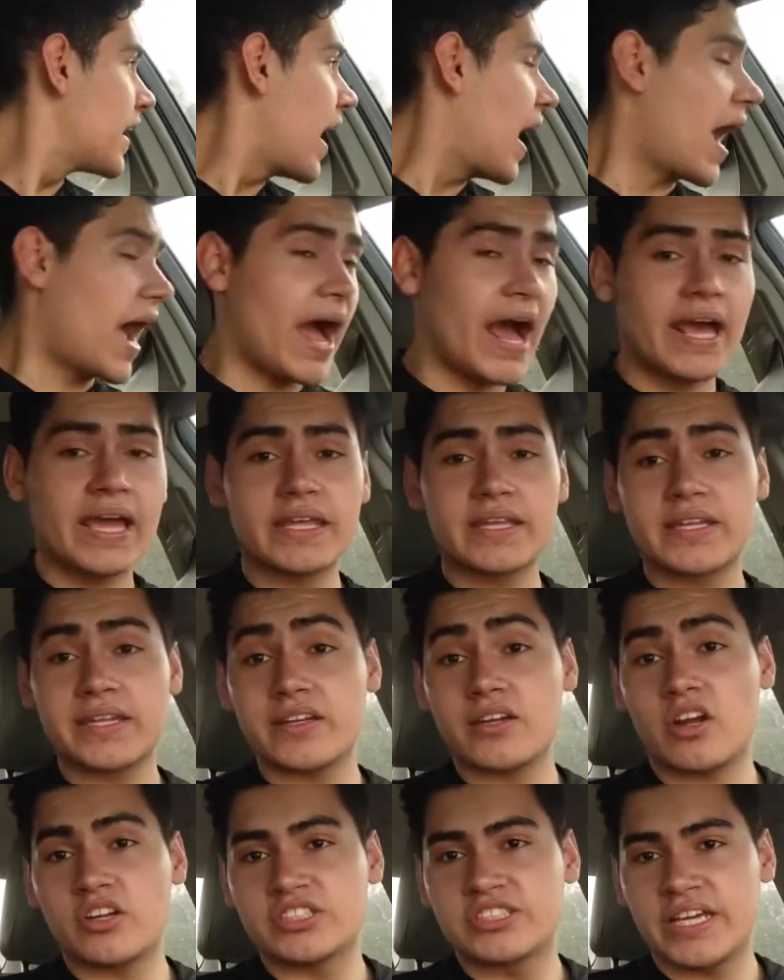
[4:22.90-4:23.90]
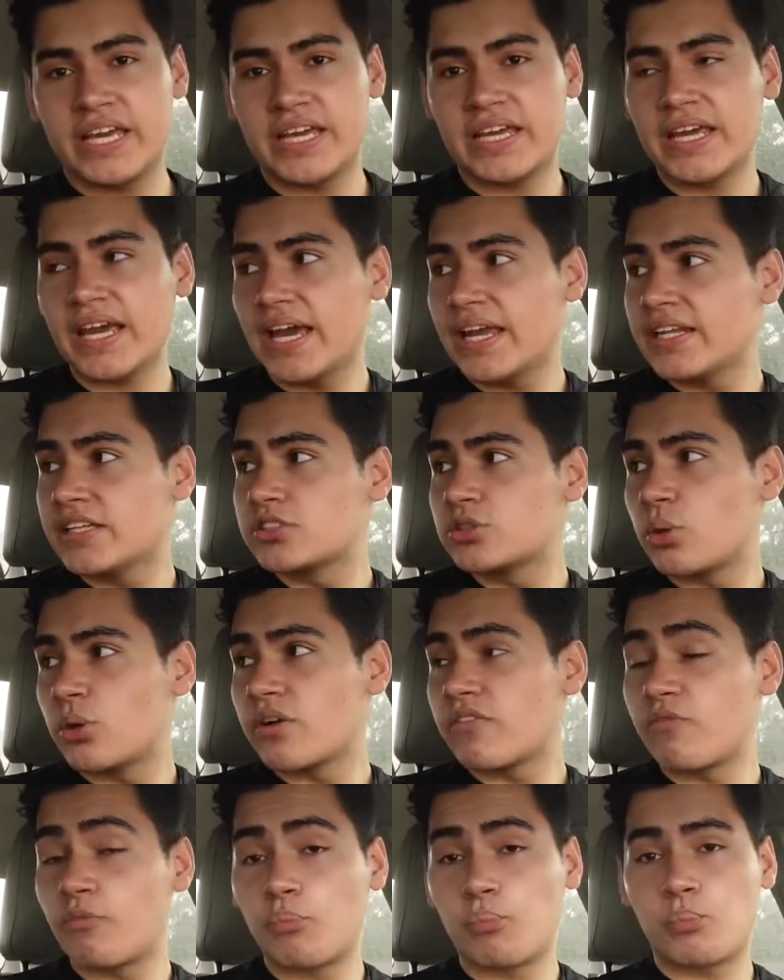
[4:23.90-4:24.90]
I did not take any
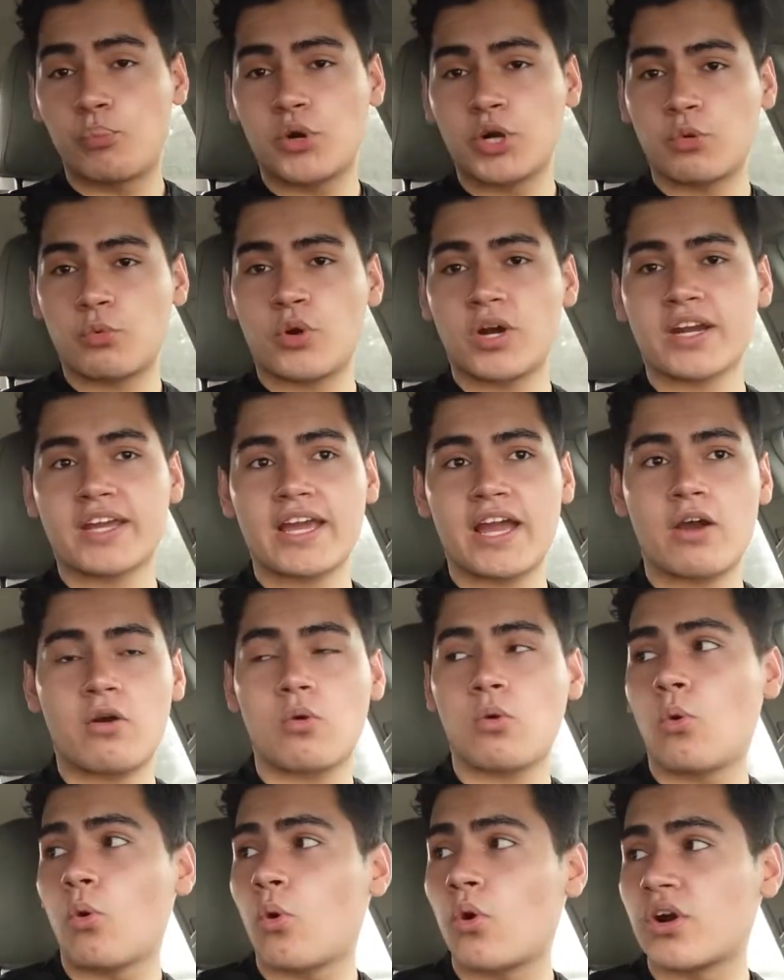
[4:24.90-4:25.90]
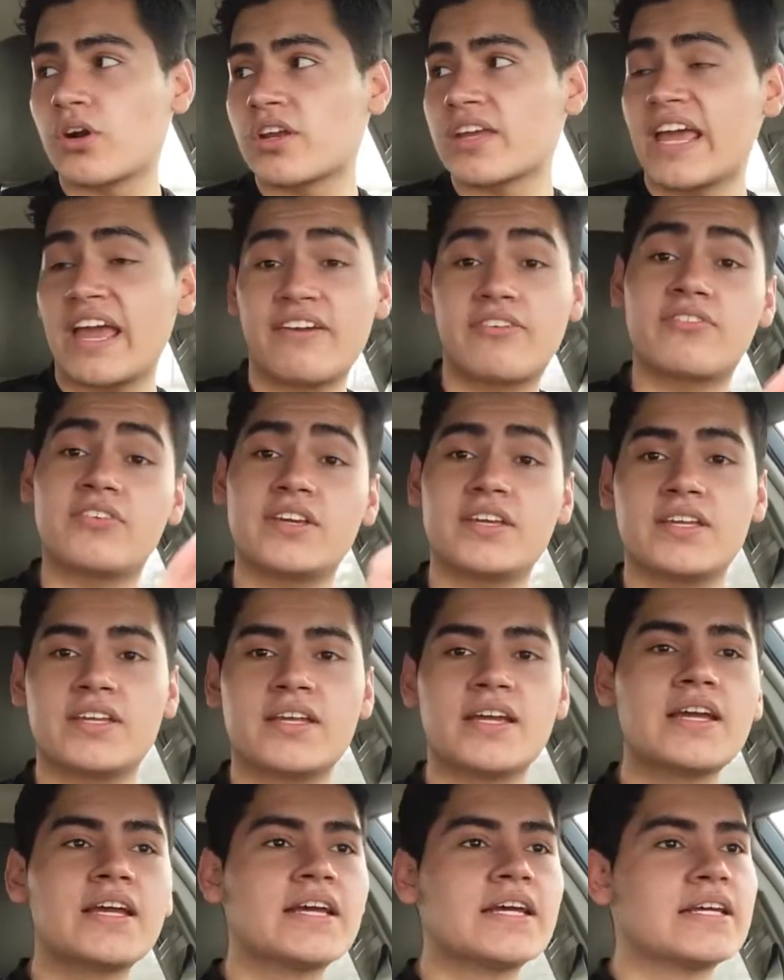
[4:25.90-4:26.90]
sort of pre-workout or
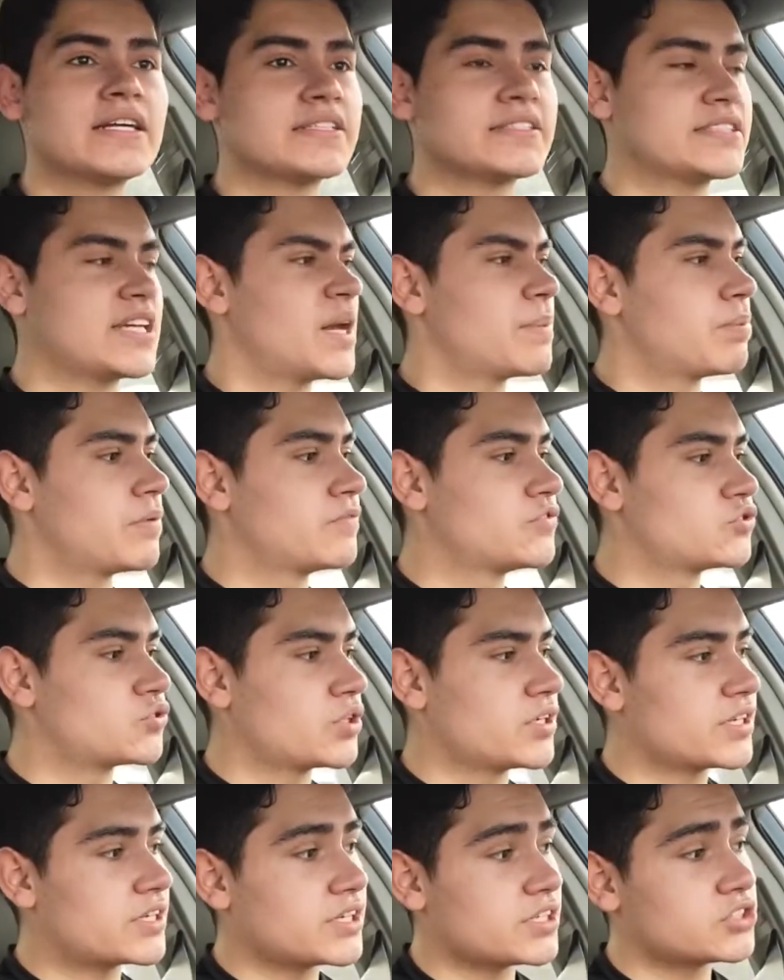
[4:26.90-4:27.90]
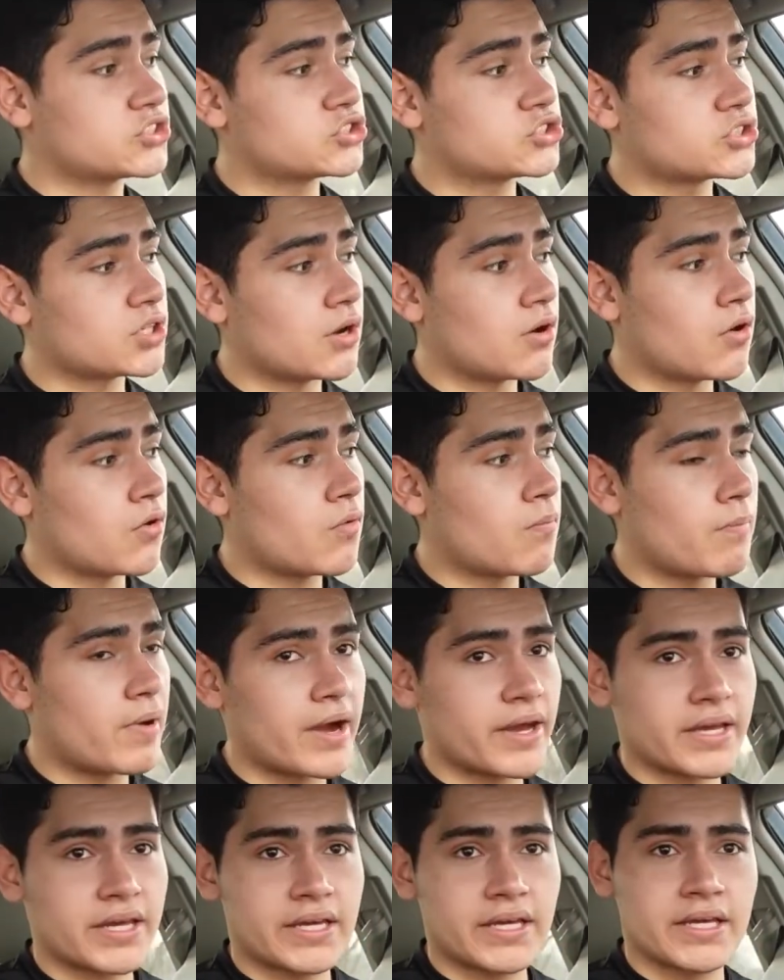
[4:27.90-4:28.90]
caffeine type of drink, so
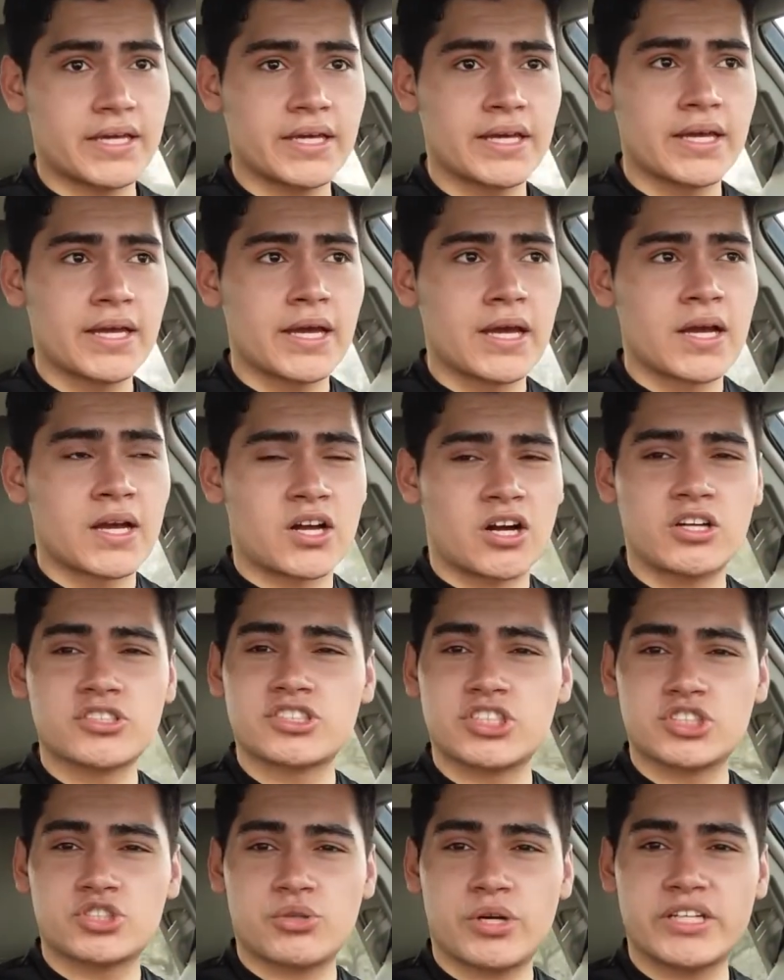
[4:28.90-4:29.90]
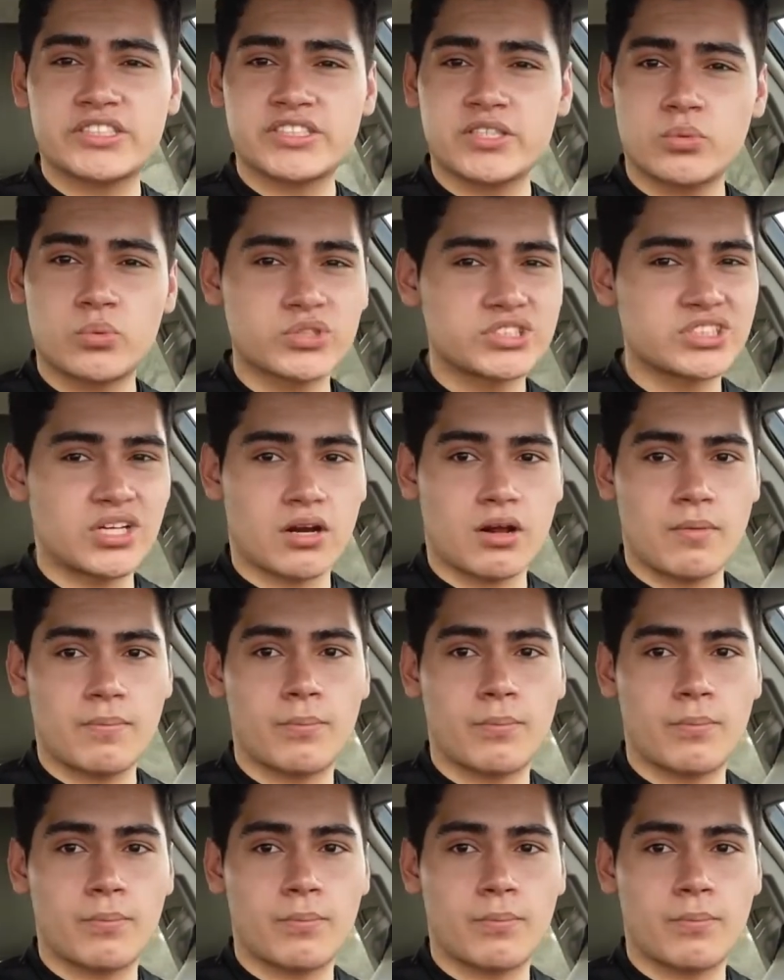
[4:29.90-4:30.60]
my concentration was not on